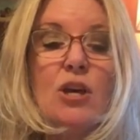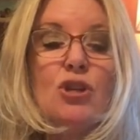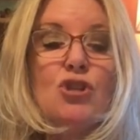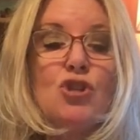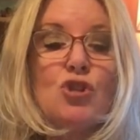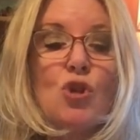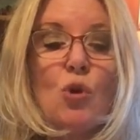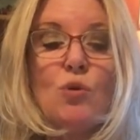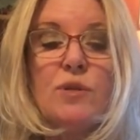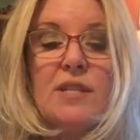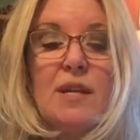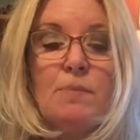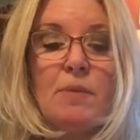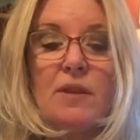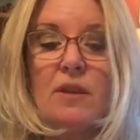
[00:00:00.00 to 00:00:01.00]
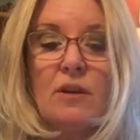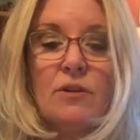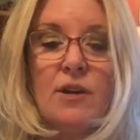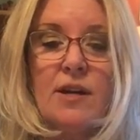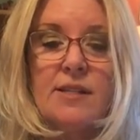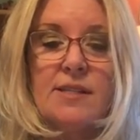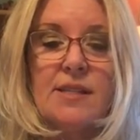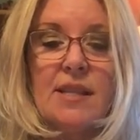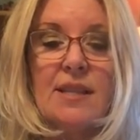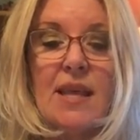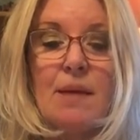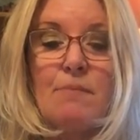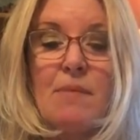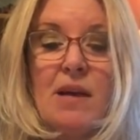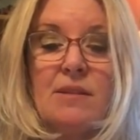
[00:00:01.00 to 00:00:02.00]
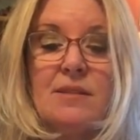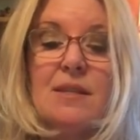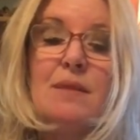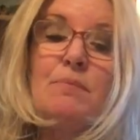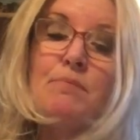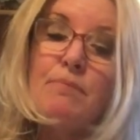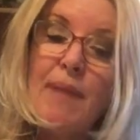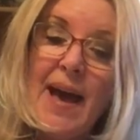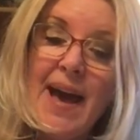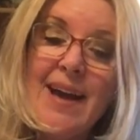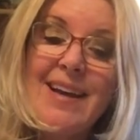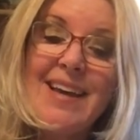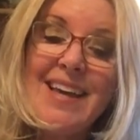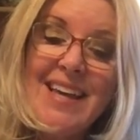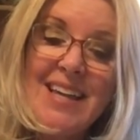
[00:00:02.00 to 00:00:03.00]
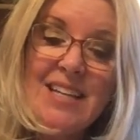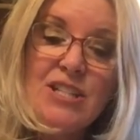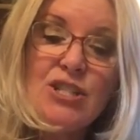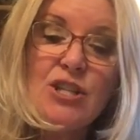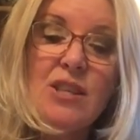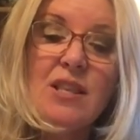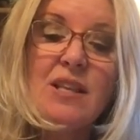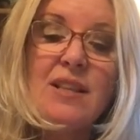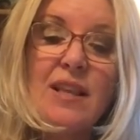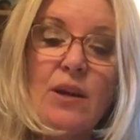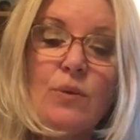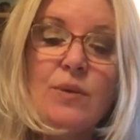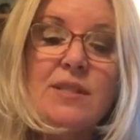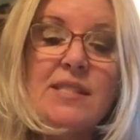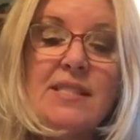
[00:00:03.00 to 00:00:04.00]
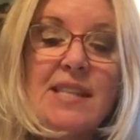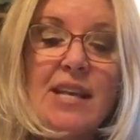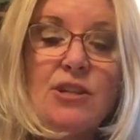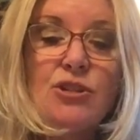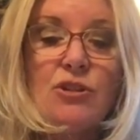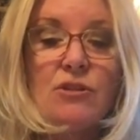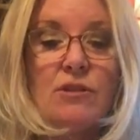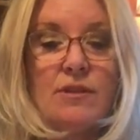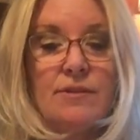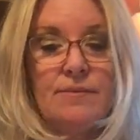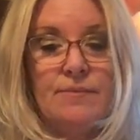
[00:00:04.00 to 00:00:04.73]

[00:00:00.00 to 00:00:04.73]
so deep in the crust that they melted back into the liquid center.